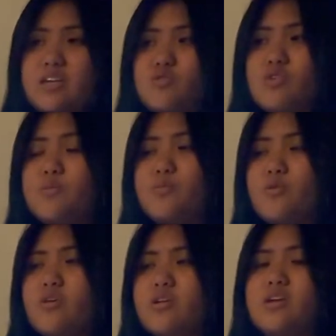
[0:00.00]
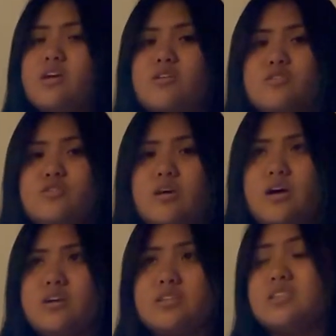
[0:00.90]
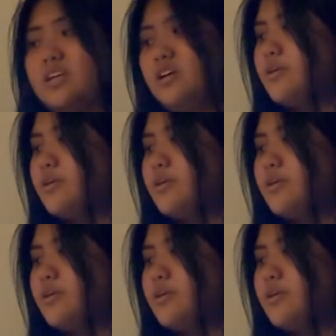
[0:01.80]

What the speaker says: dorm or near a sink